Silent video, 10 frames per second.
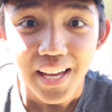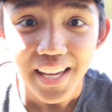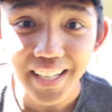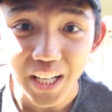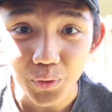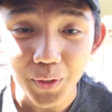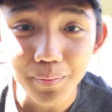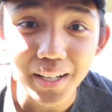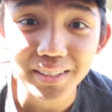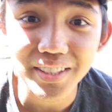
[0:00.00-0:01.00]
Hey guys, welcome
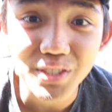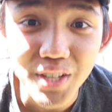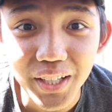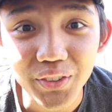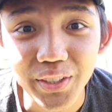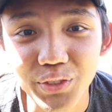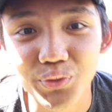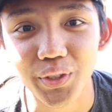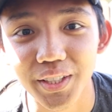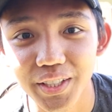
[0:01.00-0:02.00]
back to the channel. It's
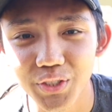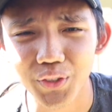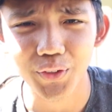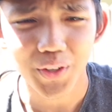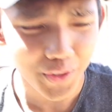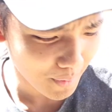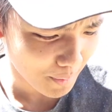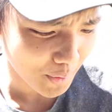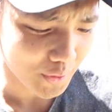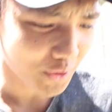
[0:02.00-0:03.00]
Freely. So you might
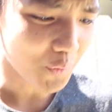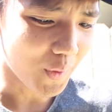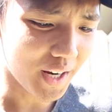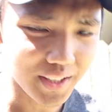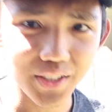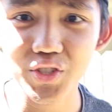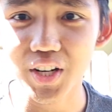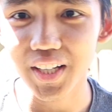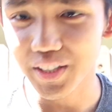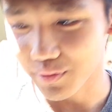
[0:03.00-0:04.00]
be wondering why this
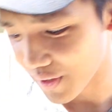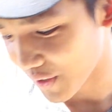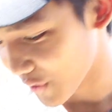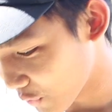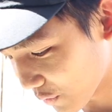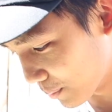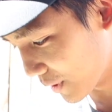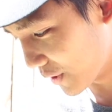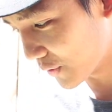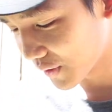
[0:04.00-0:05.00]
shot is very
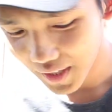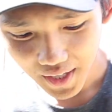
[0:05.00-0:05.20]
overblown.